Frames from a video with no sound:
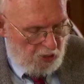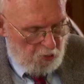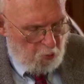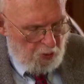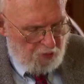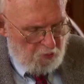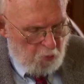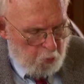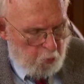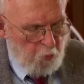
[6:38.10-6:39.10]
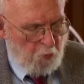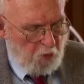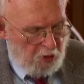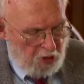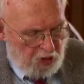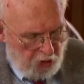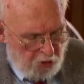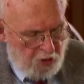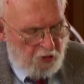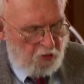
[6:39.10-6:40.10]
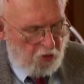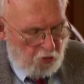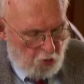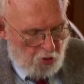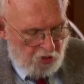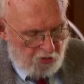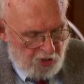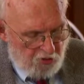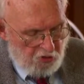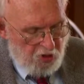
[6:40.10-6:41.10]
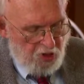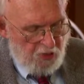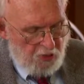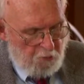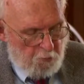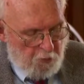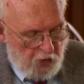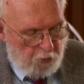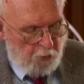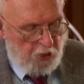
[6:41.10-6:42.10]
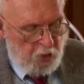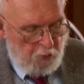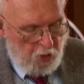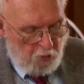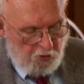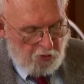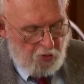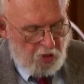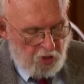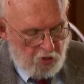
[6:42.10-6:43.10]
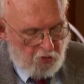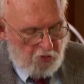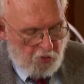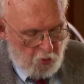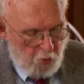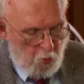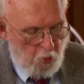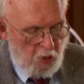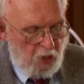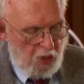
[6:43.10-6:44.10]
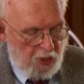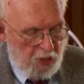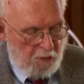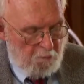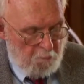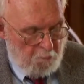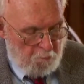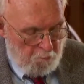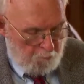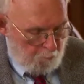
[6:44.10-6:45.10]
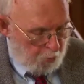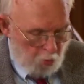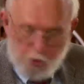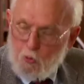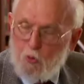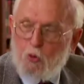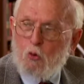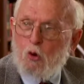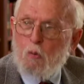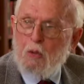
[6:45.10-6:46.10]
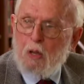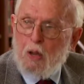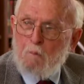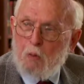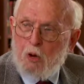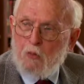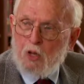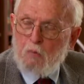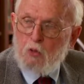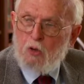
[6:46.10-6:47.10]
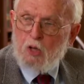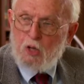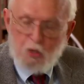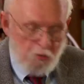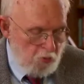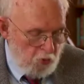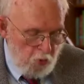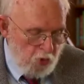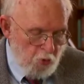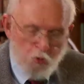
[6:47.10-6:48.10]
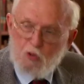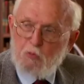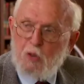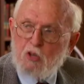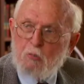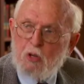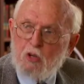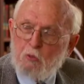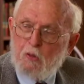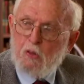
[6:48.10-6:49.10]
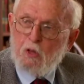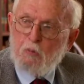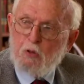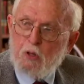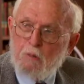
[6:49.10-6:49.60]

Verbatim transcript: Uh, what, clearly there's a strong sense that faithfully to be Christian is to uh, pull your own oar, become part of the community, and do your own responsibilities within the community.